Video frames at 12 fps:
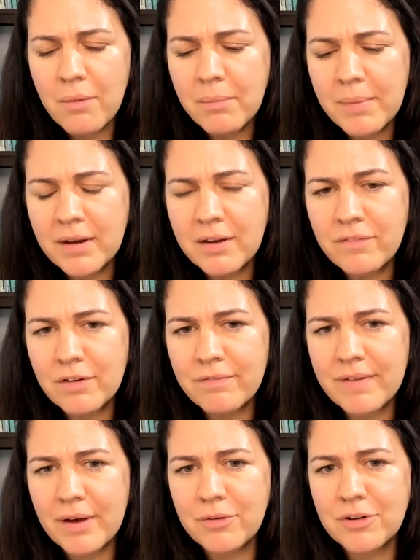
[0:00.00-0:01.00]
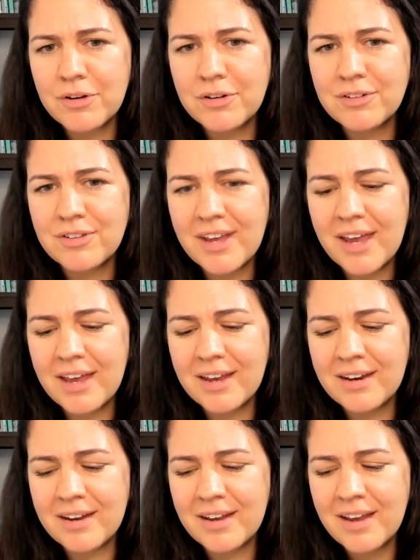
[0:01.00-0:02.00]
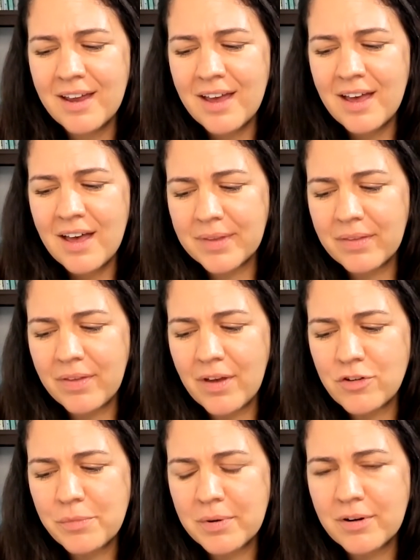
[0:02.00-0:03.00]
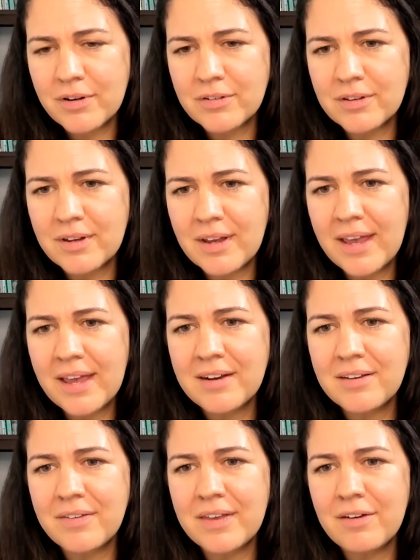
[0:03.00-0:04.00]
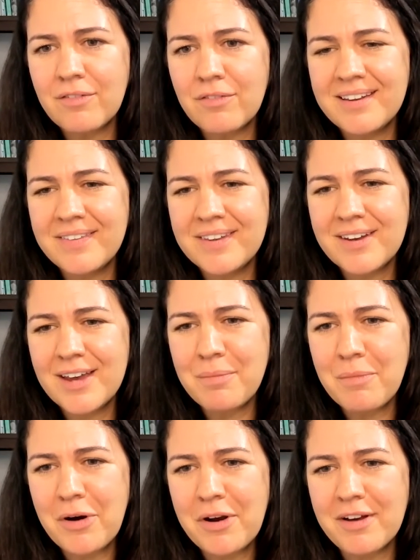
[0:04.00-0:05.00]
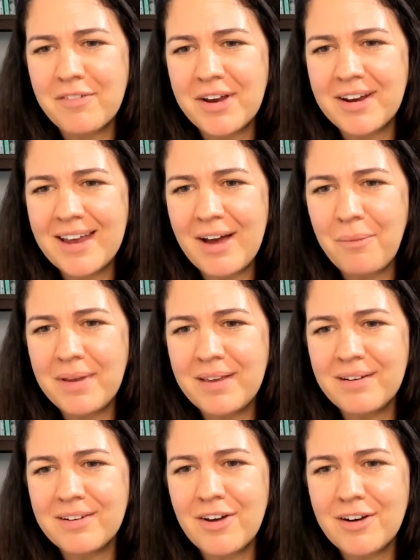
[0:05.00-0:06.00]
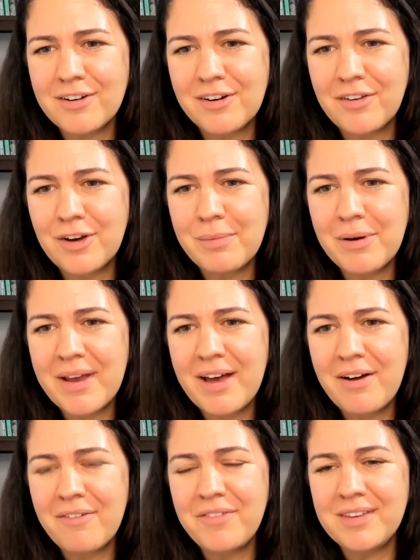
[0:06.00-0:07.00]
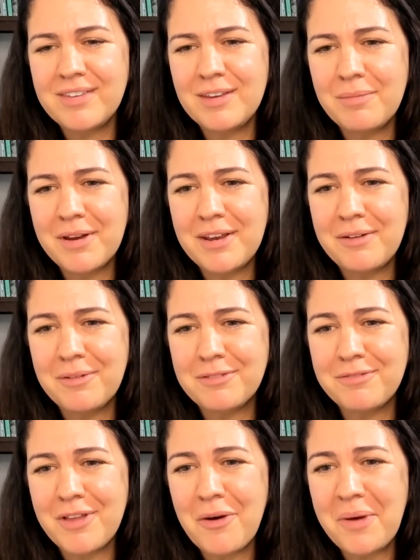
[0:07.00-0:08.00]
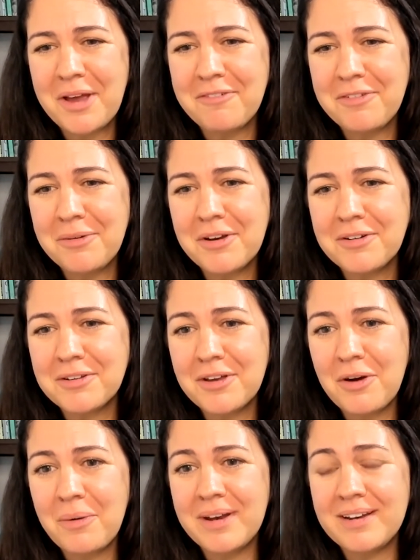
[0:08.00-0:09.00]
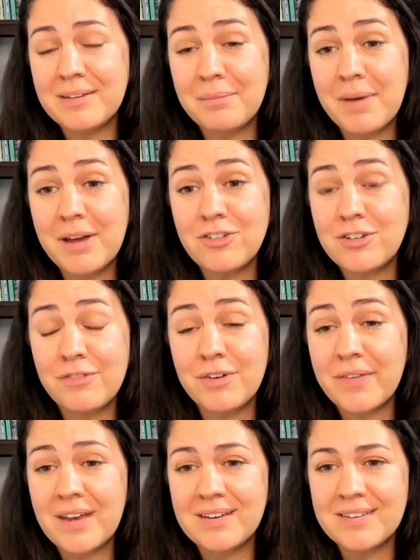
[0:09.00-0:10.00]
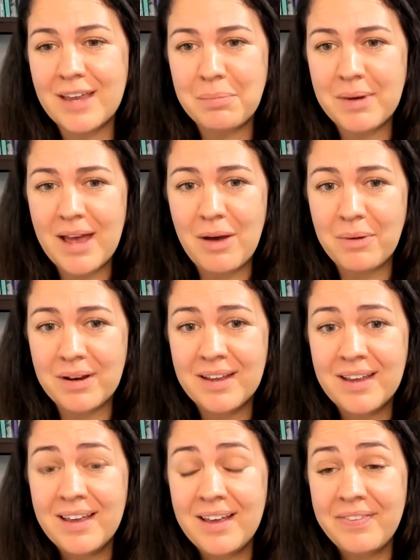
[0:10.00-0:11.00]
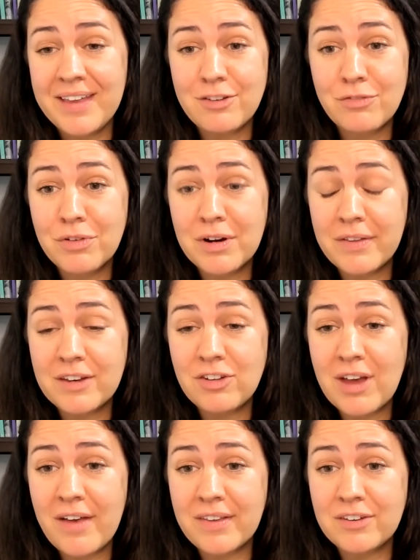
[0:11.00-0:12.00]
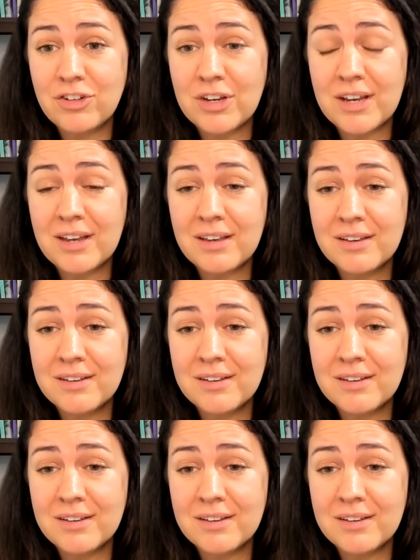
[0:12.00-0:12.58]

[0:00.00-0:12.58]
are many of your founders and the entrepreneurs handling the tight market right now. We talked earlier about how VC money was flowing a few years ago, and it's a much different landscape now, and that's really challenging.